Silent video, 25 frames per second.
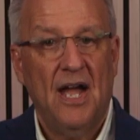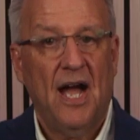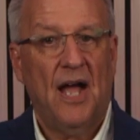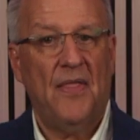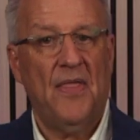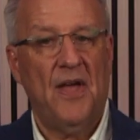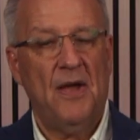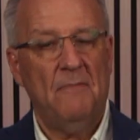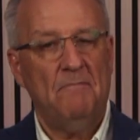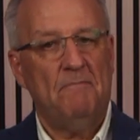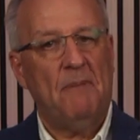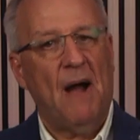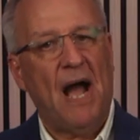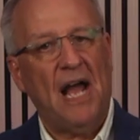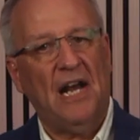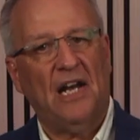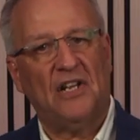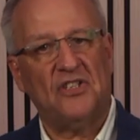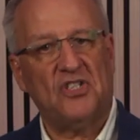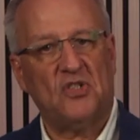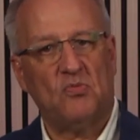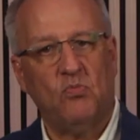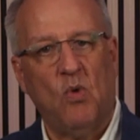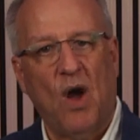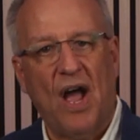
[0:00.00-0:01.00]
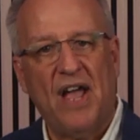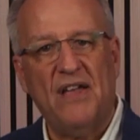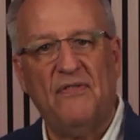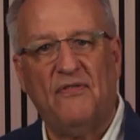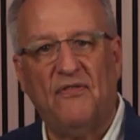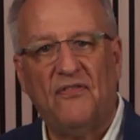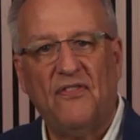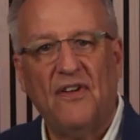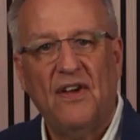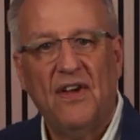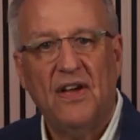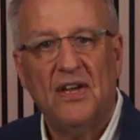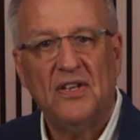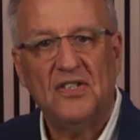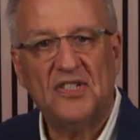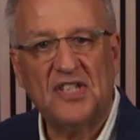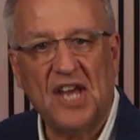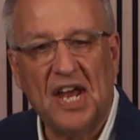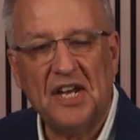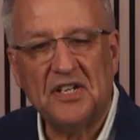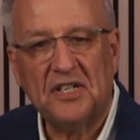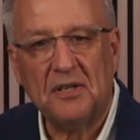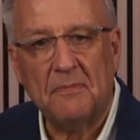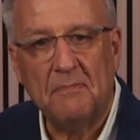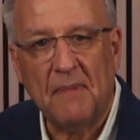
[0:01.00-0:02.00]
And then Pilate's wife
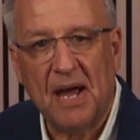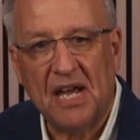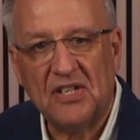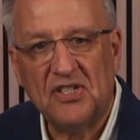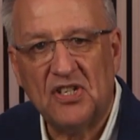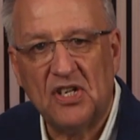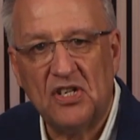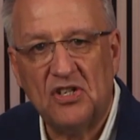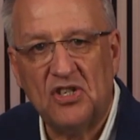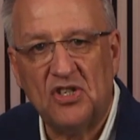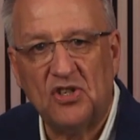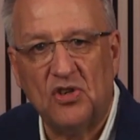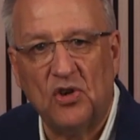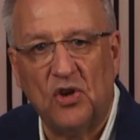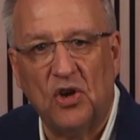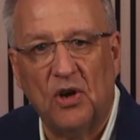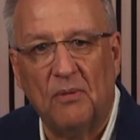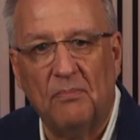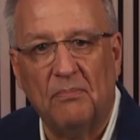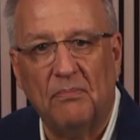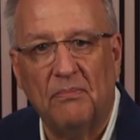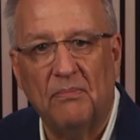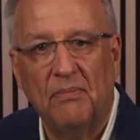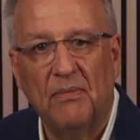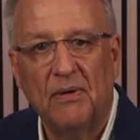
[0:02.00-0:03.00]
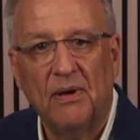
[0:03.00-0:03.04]
sent a message to him.